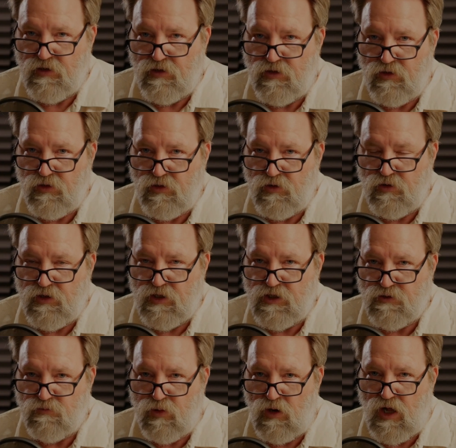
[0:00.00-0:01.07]
these
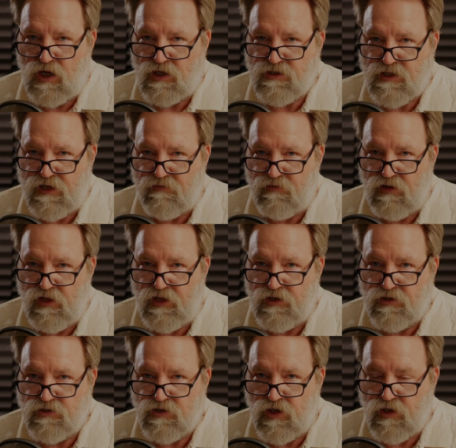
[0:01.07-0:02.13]
blocks have
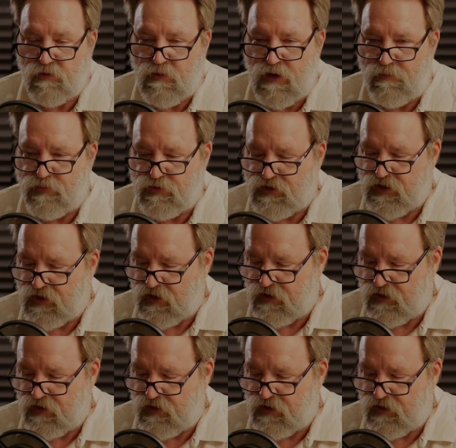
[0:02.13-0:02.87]
letters on them. I'm particularly